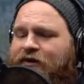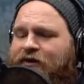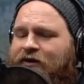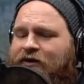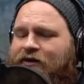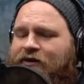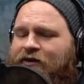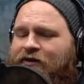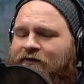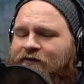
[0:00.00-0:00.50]

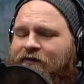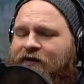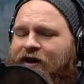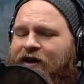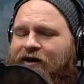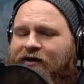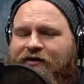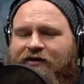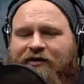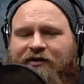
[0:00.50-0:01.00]
You've
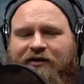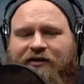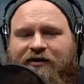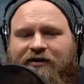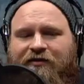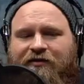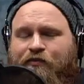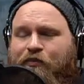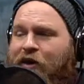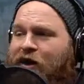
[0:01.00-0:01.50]
got
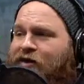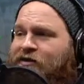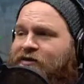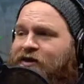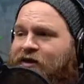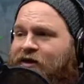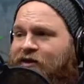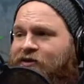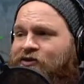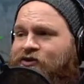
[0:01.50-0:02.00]
the
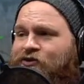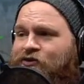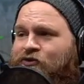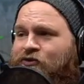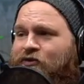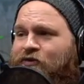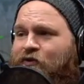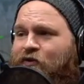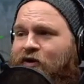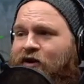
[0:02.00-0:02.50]
Bondtech
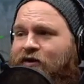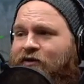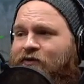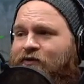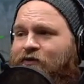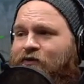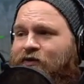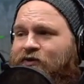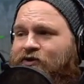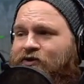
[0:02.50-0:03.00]
extruder one,
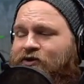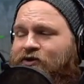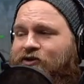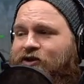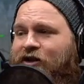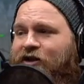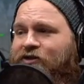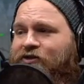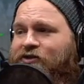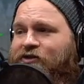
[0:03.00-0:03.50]
which
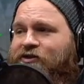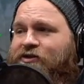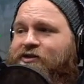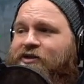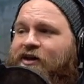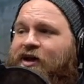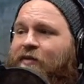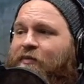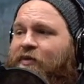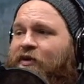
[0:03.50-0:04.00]
changes a
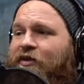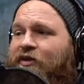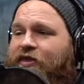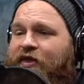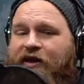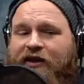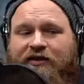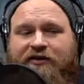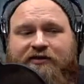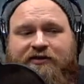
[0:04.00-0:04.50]
couple of
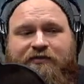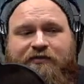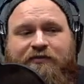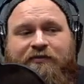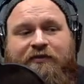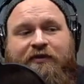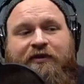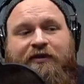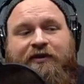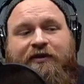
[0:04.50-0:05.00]
things,
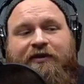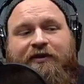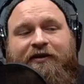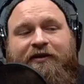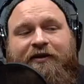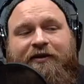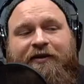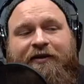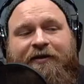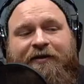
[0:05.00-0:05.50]

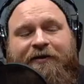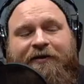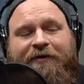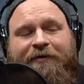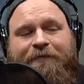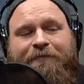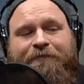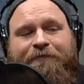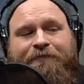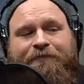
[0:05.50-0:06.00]

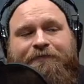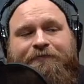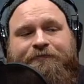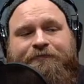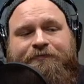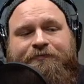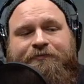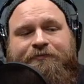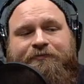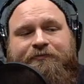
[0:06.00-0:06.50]
so
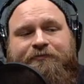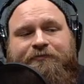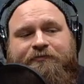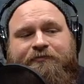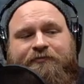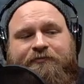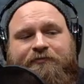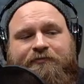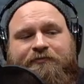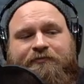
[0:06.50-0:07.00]

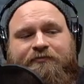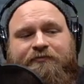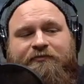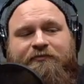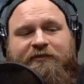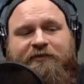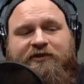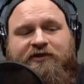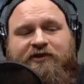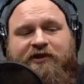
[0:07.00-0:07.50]

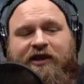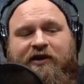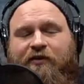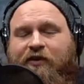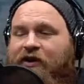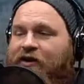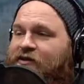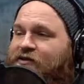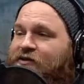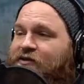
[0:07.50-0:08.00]
that way
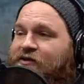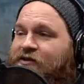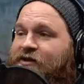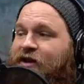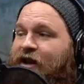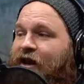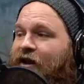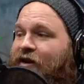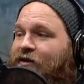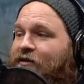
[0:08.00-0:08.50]
it doesn't
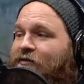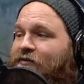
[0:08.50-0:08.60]
snag.